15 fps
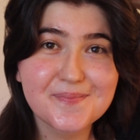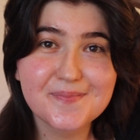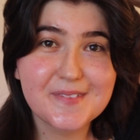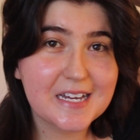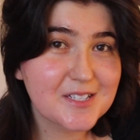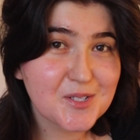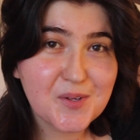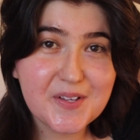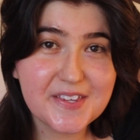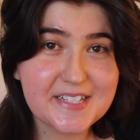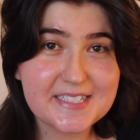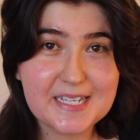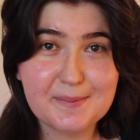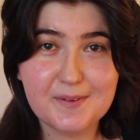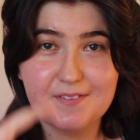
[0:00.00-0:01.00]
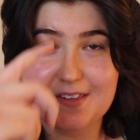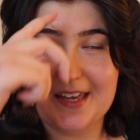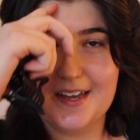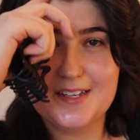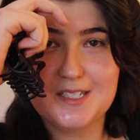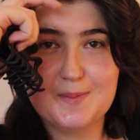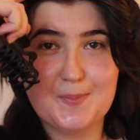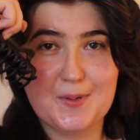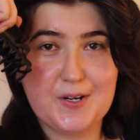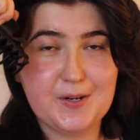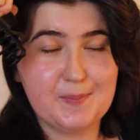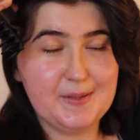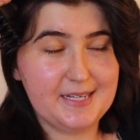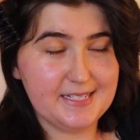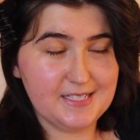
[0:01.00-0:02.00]
that's only the tip of the
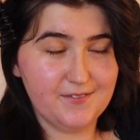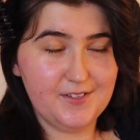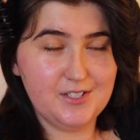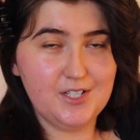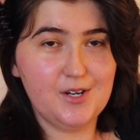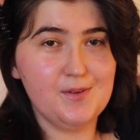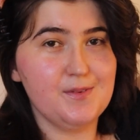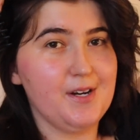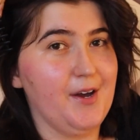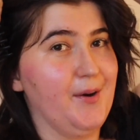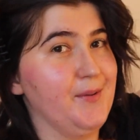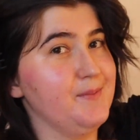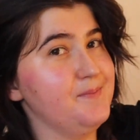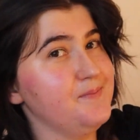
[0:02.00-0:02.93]
iceberg. Because if you don't know,